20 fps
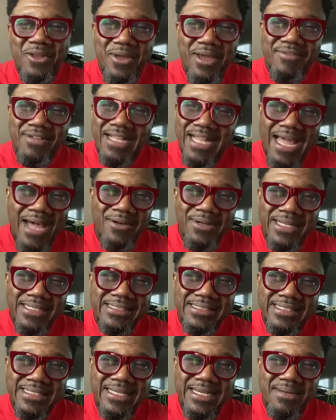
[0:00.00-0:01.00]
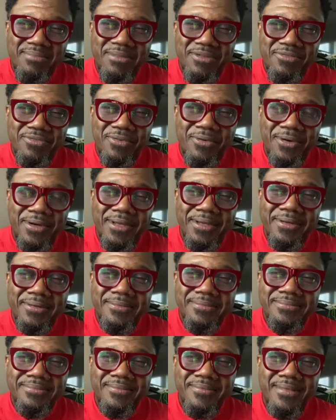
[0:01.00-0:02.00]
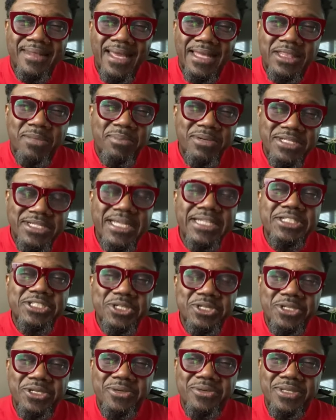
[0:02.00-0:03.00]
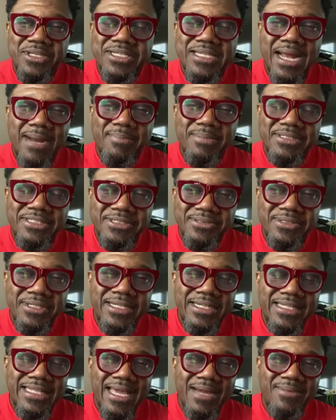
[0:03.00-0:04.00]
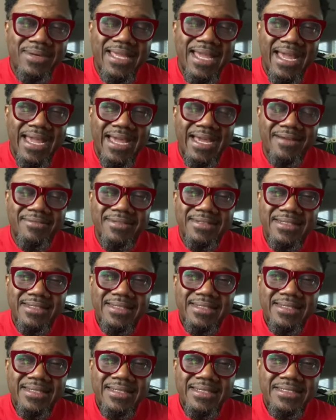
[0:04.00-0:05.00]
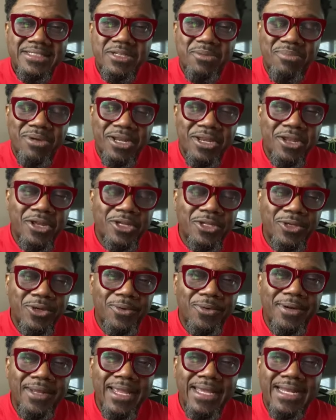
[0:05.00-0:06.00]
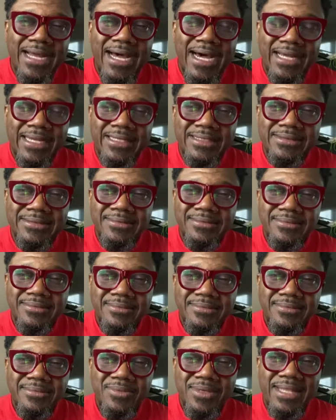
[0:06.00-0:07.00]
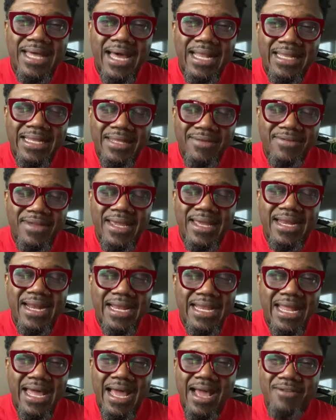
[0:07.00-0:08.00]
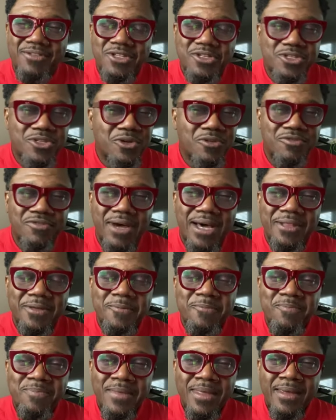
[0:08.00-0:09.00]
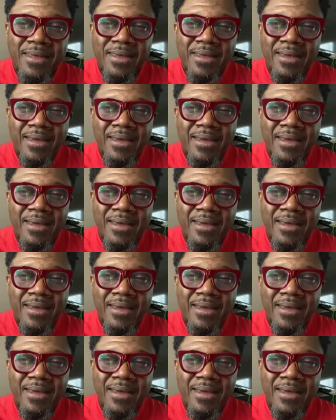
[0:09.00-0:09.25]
that you have allowed us to come before you and to present to you this opportunity that we have to bring you glory and honor with our living and our lives. And so, Father,